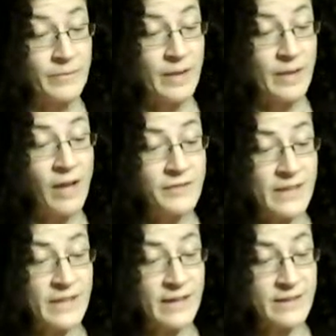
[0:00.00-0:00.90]
After
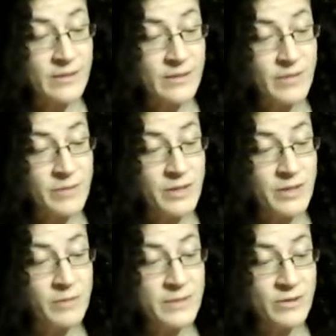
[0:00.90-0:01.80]
that, I sometimes
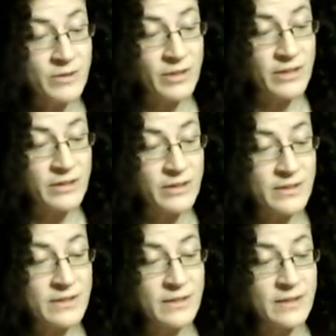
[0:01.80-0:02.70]
heard Miss Donny and her
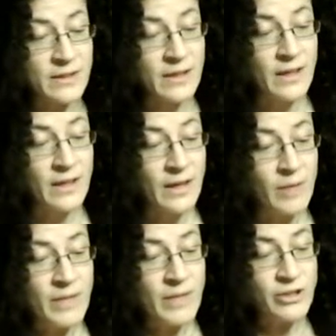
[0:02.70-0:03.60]
sister
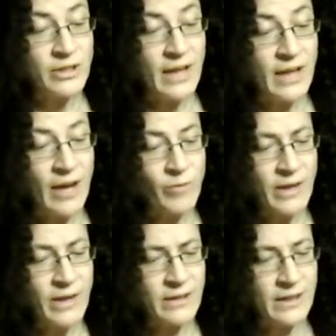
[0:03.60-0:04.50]
mention how
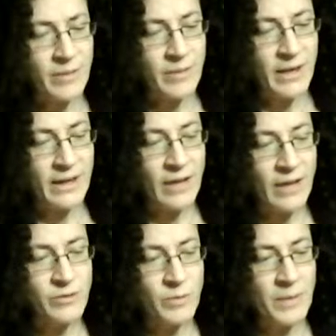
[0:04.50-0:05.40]
regularly my
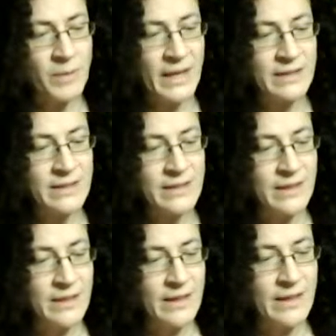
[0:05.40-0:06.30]
accounts were paid,
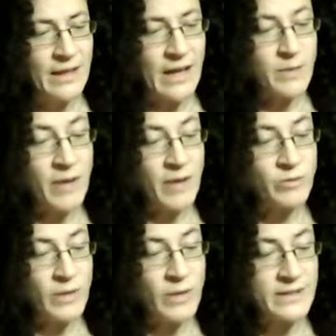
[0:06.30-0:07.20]
and about
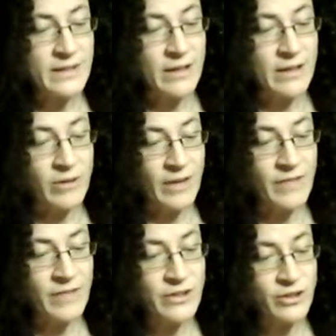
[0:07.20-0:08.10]
twice a year I
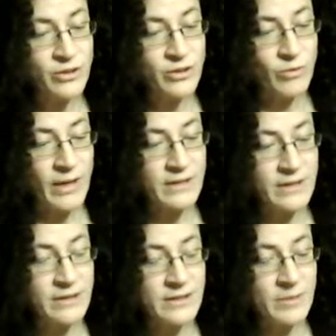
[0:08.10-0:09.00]
ventured to write
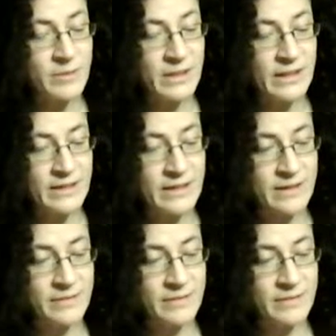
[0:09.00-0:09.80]
a similar letter.